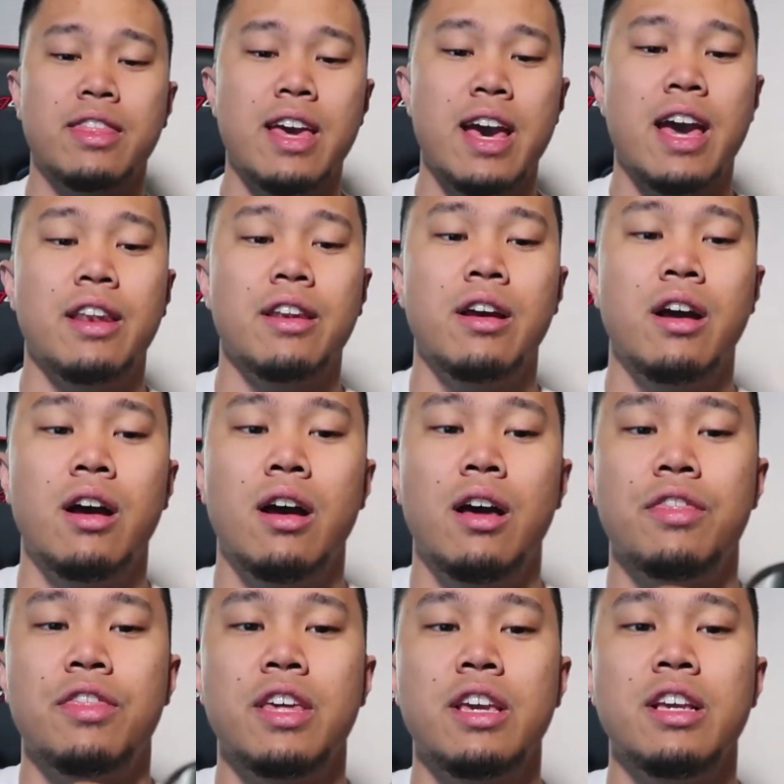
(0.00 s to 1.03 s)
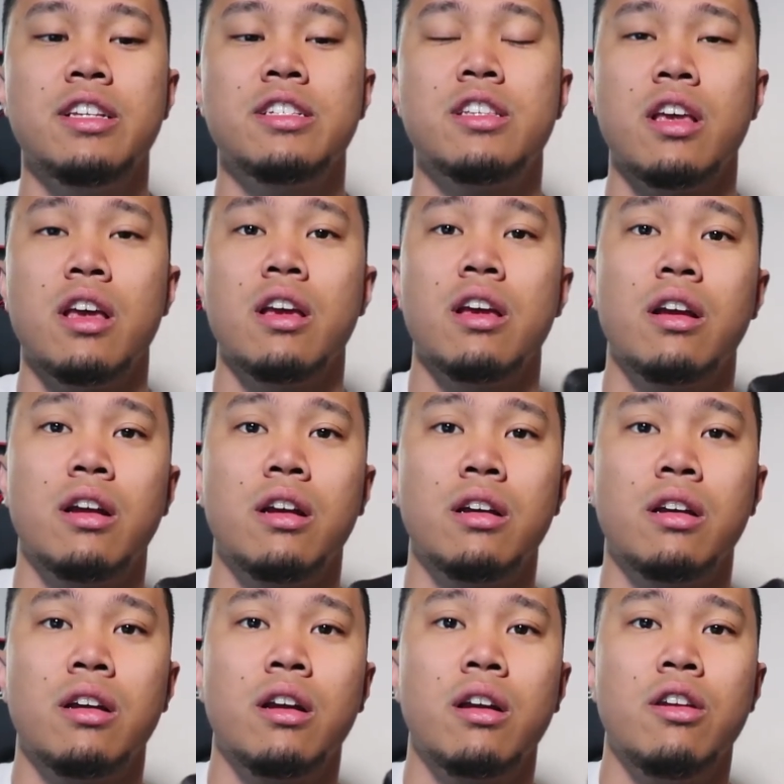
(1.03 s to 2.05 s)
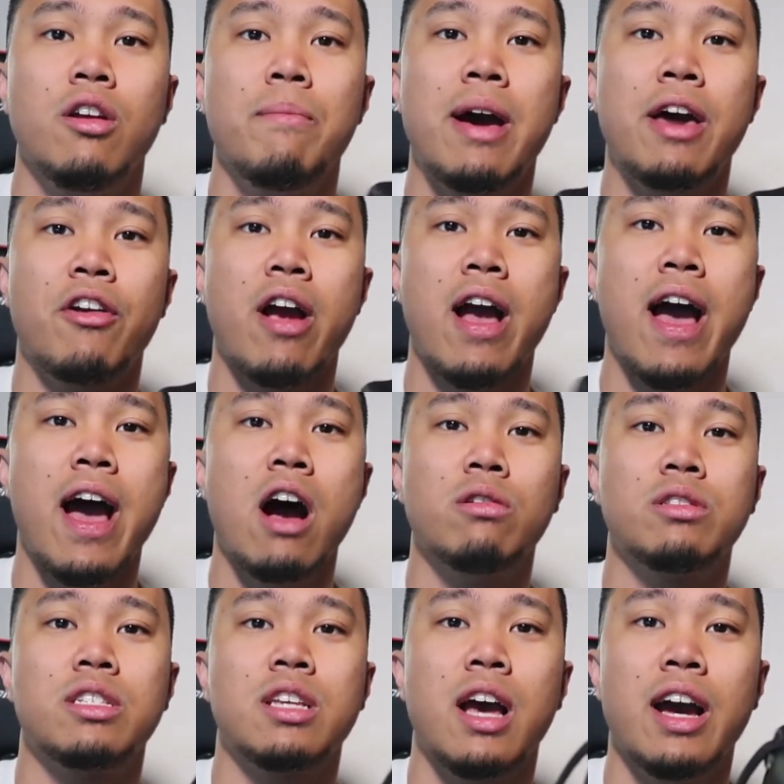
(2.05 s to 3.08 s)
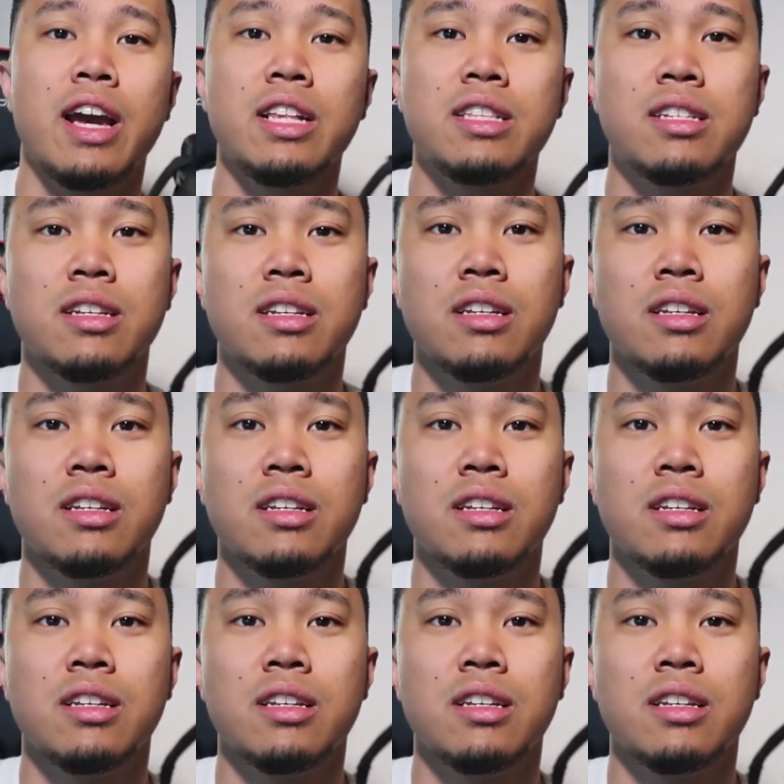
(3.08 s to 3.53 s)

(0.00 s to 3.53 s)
that these, no matter how tight